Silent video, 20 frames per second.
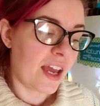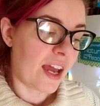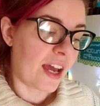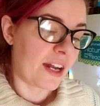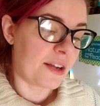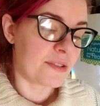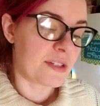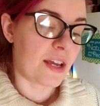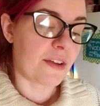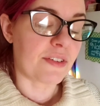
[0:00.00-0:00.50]
And
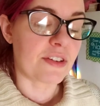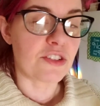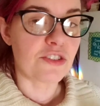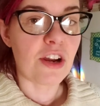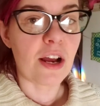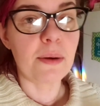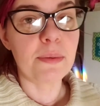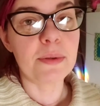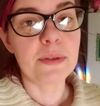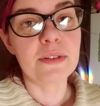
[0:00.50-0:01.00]
I was having
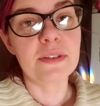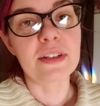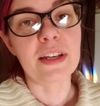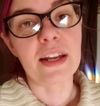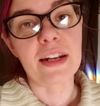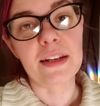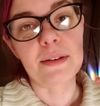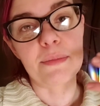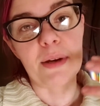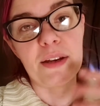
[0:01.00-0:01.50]
trouble
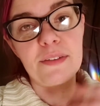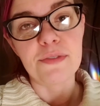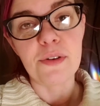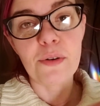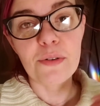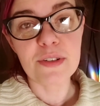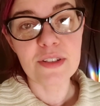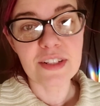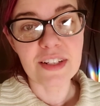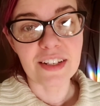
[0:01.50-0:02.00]
getting my
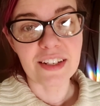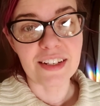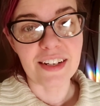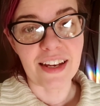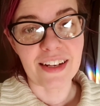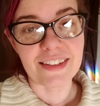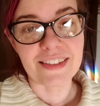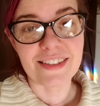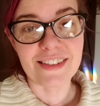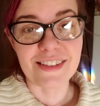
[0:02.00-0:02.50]
phone to
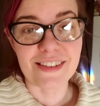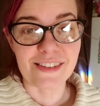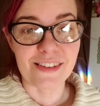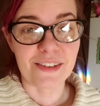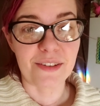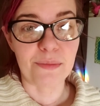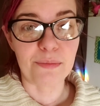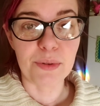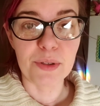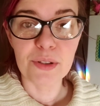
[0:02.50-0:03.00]
connect to the
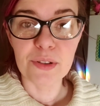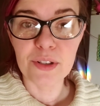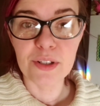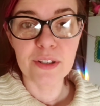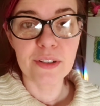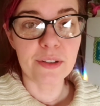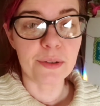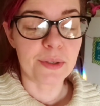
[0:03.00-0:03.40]
computer.